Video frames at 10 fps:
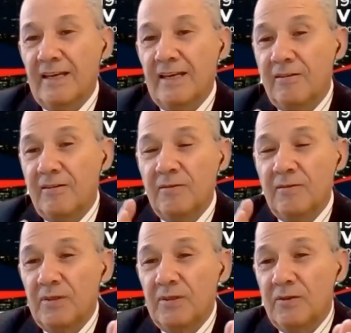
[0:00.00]

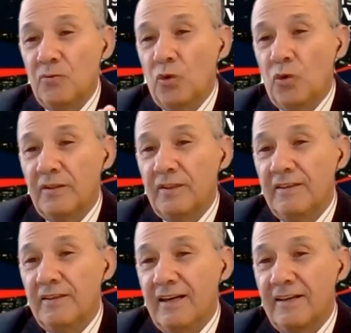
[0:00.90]
like
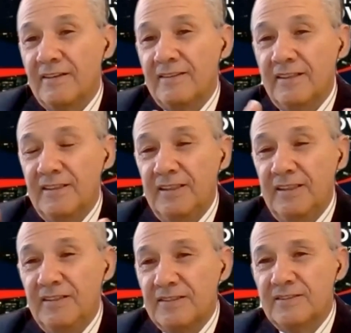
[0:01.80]
what are the
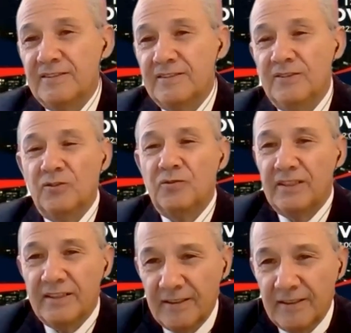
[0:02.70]
teachings
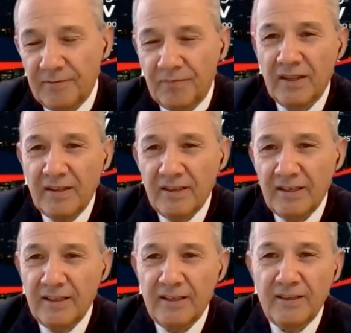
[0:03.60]
of a
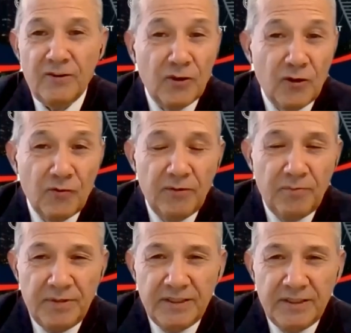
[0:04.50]

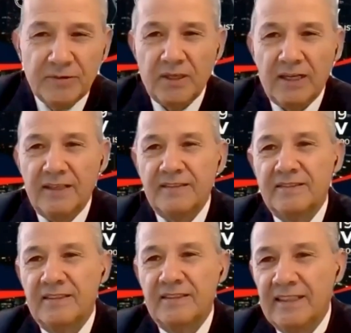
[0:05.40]
Nobel Peace
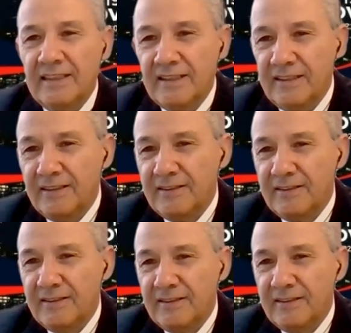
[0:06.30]
Prize
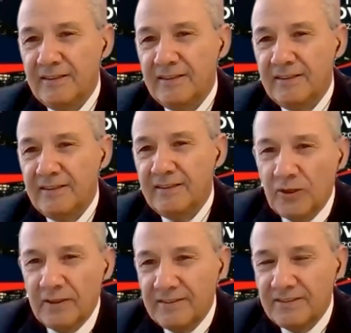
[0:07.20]
in
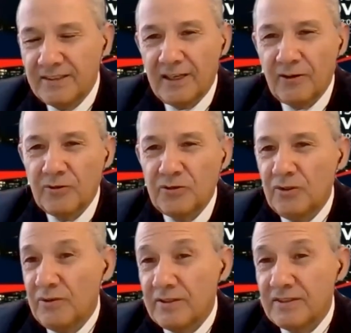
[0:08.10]
Chicago at the
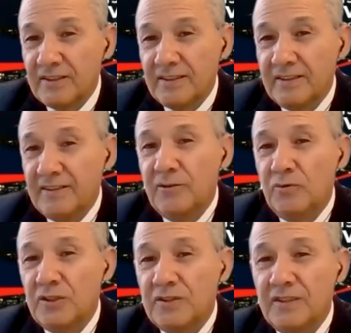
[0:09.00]
Chicago
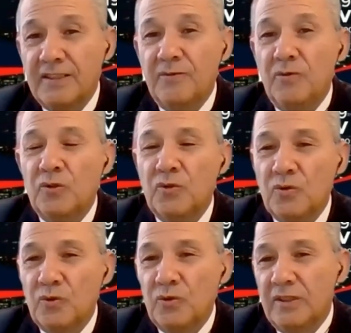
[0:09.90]
University, in which they
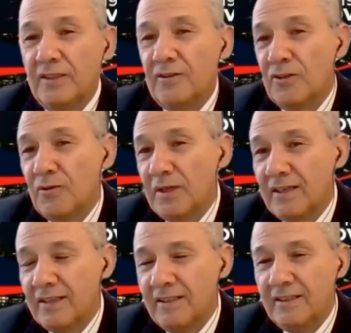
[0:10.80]
want to
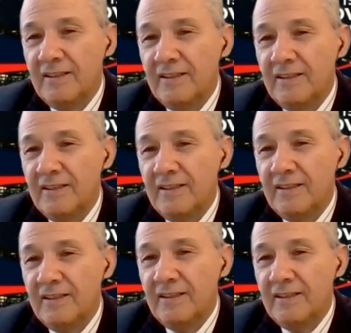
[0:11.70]
economically
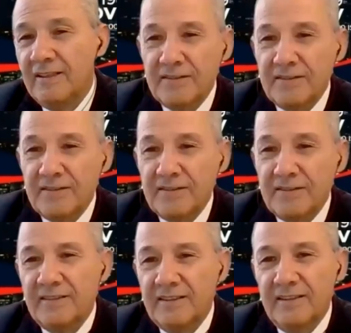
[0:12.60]

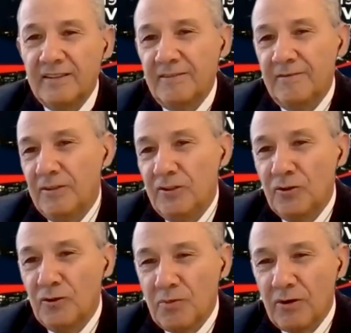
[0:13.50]
maximize
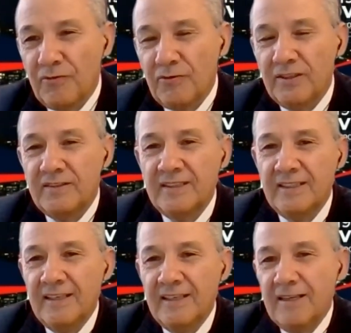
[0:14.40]
you know,
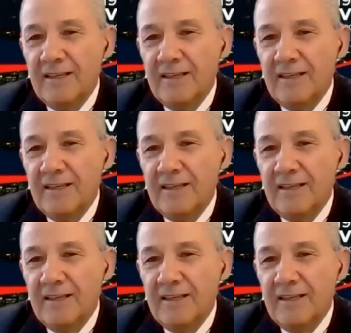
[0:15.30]
profit,